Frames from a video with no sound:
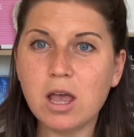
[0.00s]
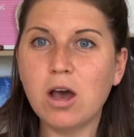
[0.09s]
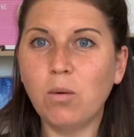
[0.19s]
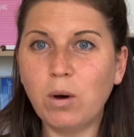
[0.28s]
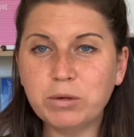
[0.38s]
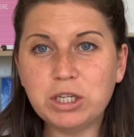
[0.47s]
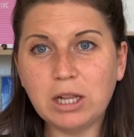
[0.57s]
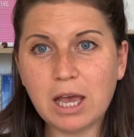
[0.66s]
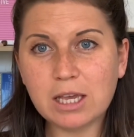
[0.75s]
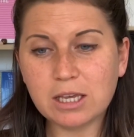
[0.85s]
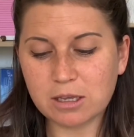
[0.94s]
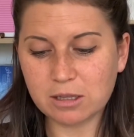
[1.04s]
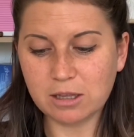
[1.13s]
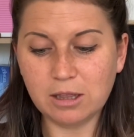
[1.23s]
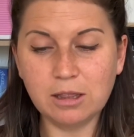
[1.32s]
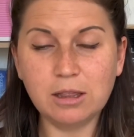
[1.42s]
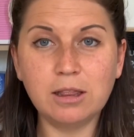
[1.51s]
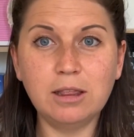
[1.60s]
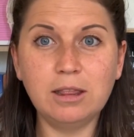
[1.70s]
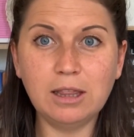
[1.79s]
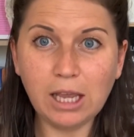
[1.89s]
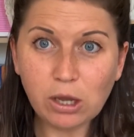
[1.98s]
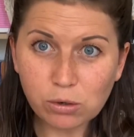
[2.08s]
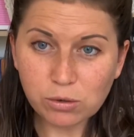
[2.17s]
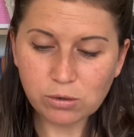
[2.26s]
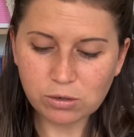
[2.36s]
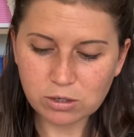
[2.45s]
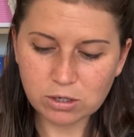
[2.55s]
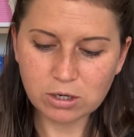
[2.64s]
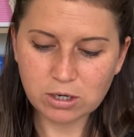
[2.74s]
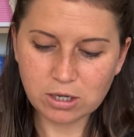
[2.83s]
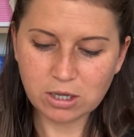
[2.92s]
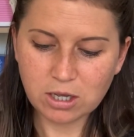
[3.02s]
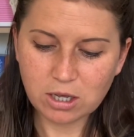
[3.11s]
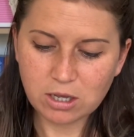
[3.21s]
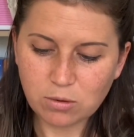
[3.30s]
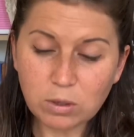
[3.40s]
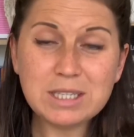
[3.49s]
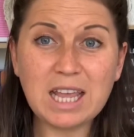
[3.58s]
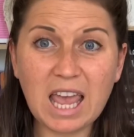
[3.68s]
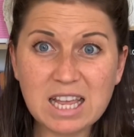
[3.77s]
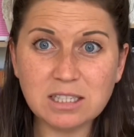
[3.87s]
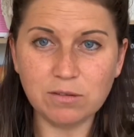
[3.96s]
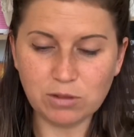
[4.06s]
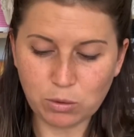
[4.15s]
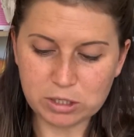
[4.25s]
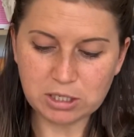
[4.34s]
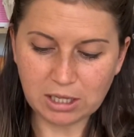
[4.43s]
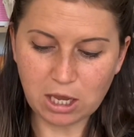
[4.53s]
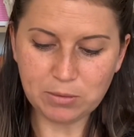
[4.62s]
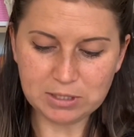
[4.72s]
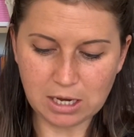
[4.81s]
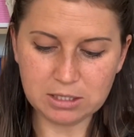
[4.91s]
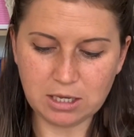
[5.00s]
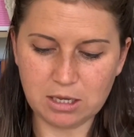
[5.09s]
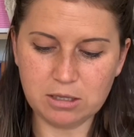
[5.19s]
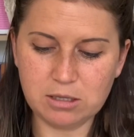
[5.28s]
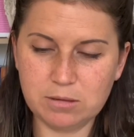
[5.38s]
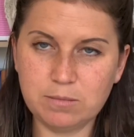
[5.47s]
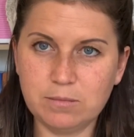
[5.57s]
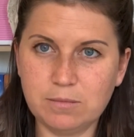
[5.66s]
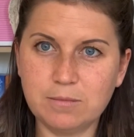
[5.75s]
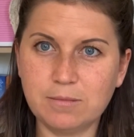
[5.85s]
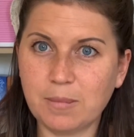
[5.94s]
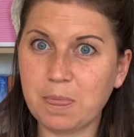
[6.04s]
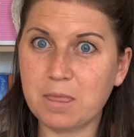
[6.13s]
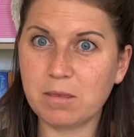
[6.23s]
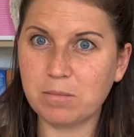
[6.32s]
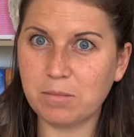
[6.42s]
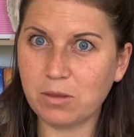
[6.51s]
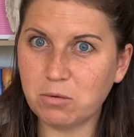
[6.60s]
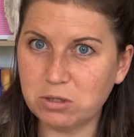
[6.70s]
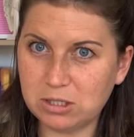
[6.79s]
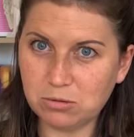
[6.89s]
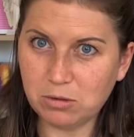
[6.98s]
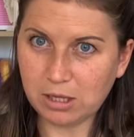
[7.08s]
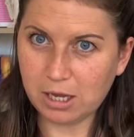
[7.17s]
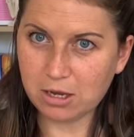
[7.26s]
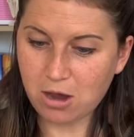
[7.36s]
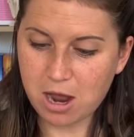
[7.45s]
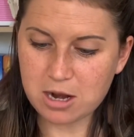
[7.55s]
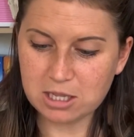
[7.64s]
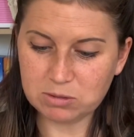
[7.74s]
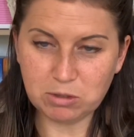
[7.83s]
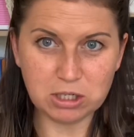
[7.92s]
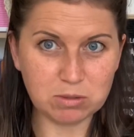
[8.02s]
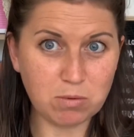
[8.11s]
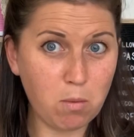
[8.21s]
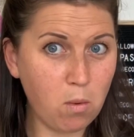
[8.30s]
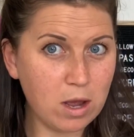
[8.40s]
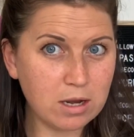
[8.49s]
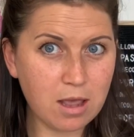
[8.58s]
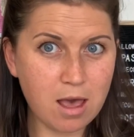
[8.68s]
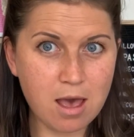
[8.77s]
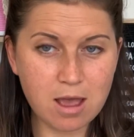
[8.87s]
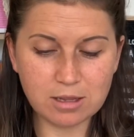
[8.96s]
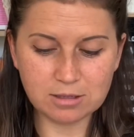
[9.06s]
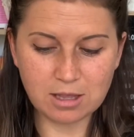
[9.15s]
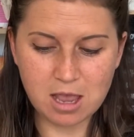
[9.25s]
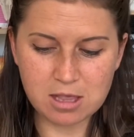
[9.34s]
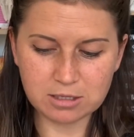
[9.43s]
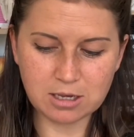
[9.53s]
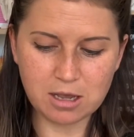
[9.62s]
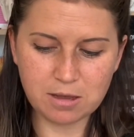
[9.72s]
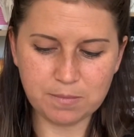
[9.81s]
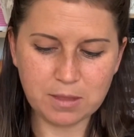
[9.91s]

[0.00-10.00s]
What would you like? Leo. What is the answer for the question Leo is asking? Crystal clear guidance. We just want one card as the answer.